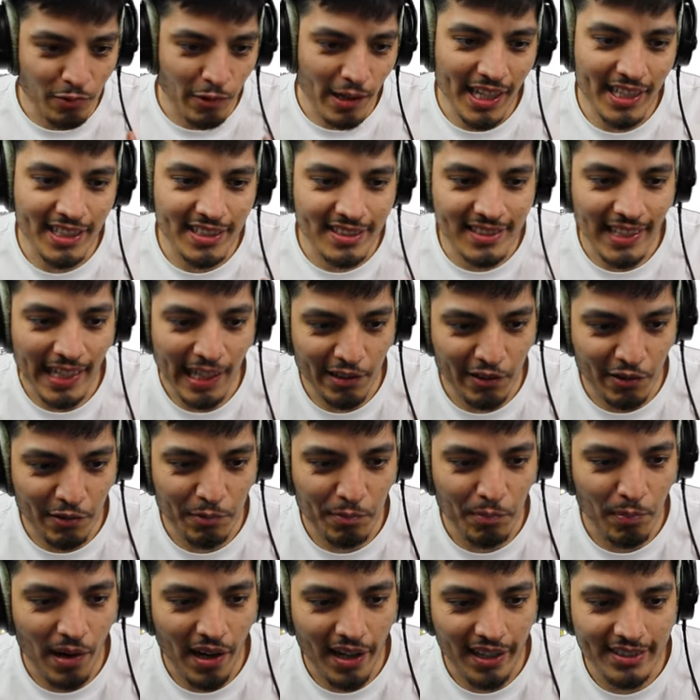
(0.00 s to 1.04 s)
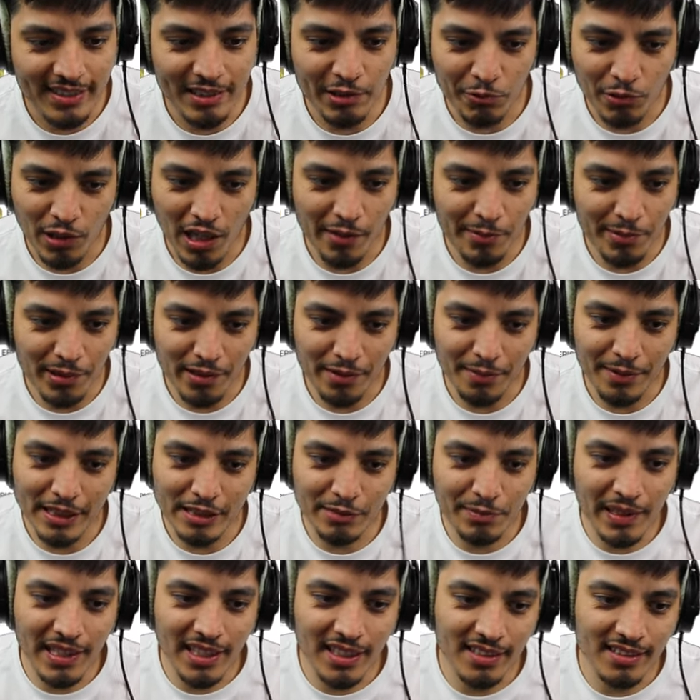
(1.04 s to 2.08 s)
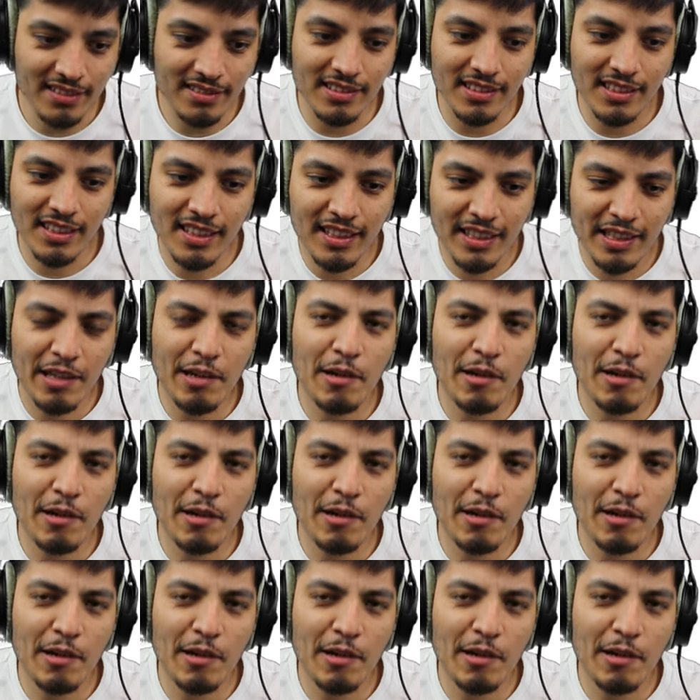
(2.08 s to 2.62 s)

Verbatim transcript: why it's titled Marx and Rhubarb is because